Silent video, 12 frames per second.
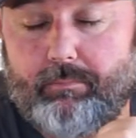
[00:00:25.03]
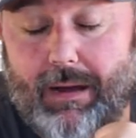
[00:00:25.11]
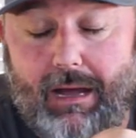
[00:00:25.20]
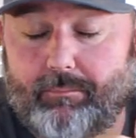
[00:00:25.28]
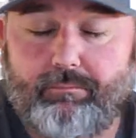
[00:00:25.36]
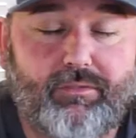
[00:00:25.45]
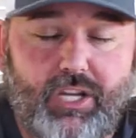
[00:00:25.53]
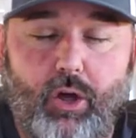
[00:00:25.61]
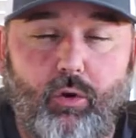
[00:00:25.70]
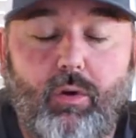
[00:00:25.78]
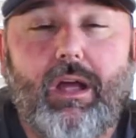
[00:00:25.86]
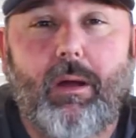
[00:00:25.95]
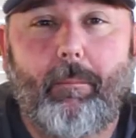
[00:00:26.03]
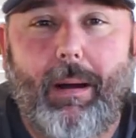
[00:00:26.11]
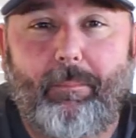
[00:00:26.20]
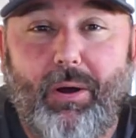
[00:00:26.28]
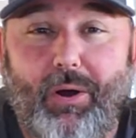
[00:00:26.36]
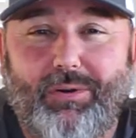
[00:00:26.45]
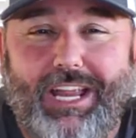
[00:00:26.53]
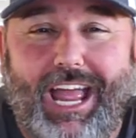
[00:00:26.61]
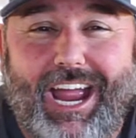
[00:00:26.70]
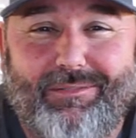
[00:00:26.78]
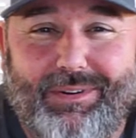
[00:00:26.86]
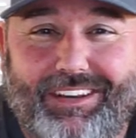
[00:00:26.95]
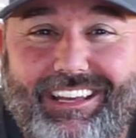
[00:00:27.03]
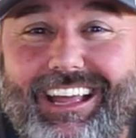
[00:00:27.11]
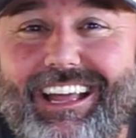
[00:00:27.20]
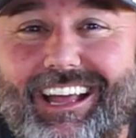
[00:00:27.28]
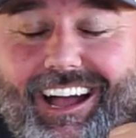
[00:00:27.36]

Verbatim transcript: my toe, my Poe Dameron